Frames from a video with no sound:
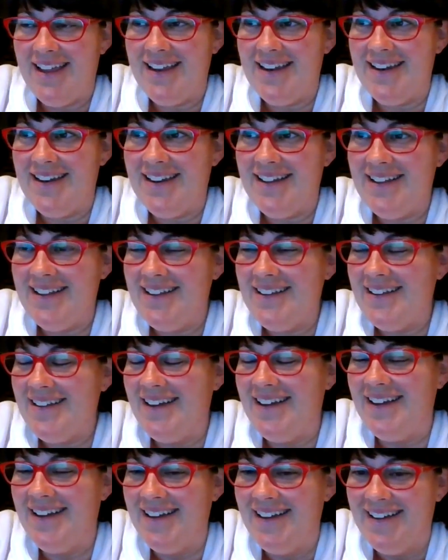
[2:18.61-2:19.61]
And
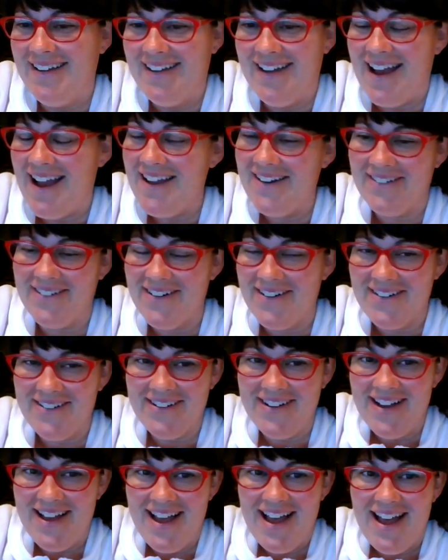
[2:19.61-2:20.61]
I don't
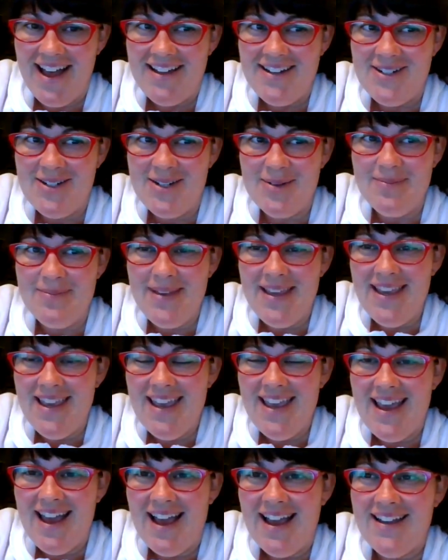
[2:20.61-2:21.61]
know. To
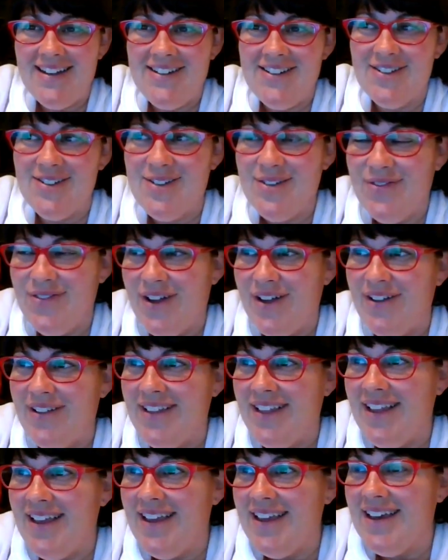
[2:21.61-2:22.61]
me, I just
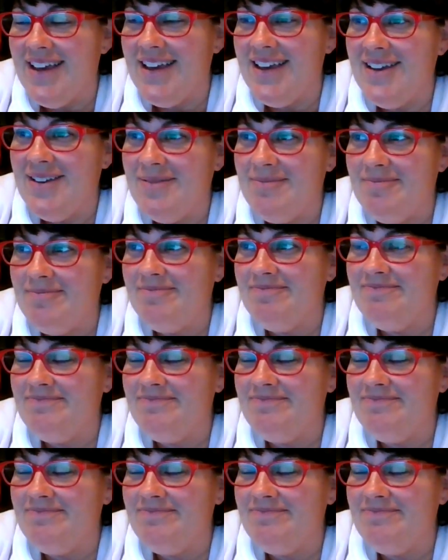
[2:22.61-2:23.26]
felt like,